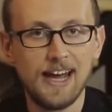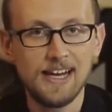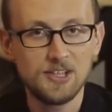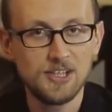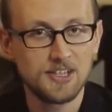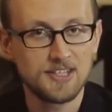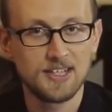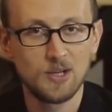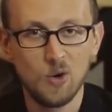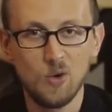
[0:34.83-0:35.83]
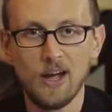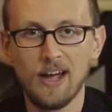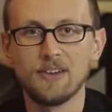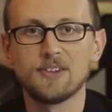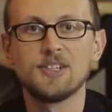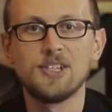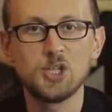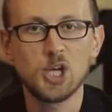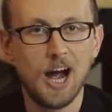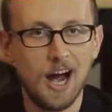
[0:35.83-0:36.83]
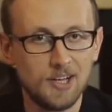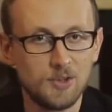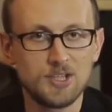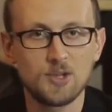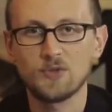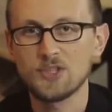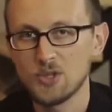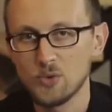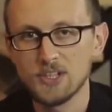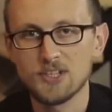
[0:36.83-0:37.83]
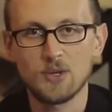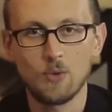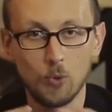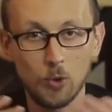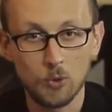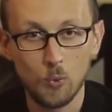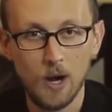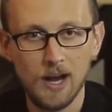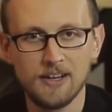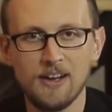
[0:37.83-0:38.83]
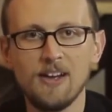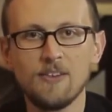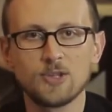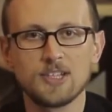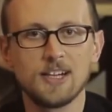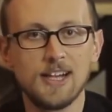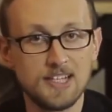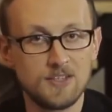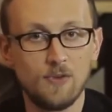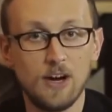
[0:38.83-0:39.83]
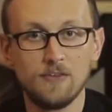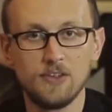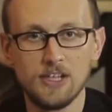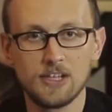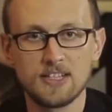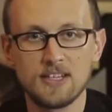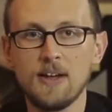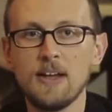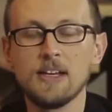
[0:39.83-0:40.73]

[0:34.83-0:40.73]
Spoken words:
8 years ago and teach hundreds of students worldwide for the last 5 years.